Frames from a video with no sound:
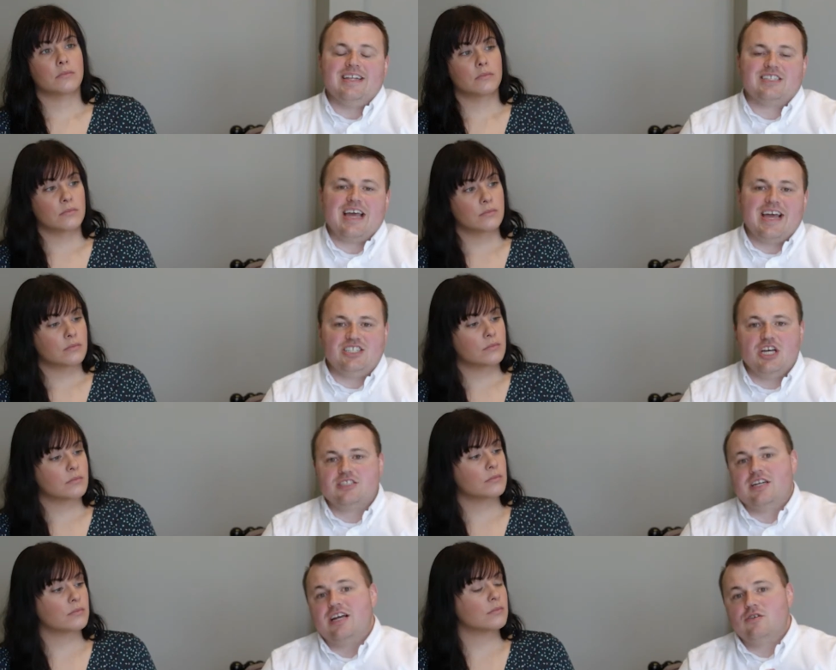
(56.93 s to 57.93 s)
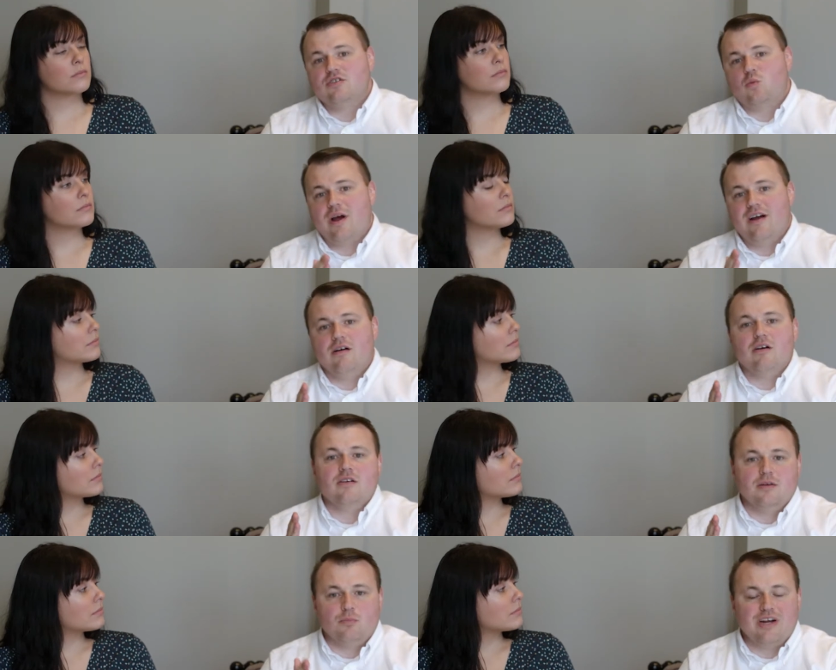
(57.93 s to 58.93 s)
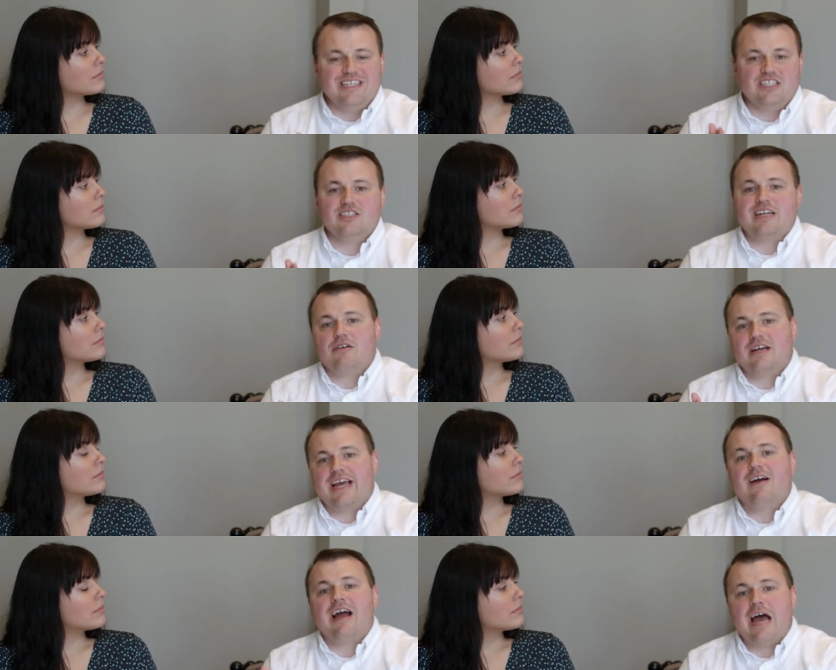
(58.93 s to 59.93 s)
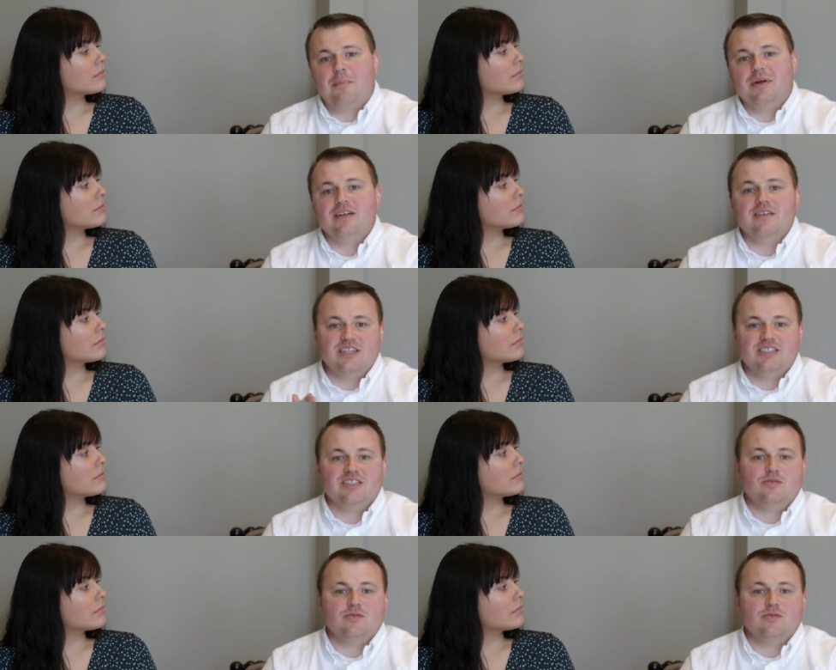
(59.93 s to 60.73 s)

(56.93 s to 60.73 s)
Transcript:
Speaker 1: and say, "Hey, Justin, here's where the breach in the standard of care happened. This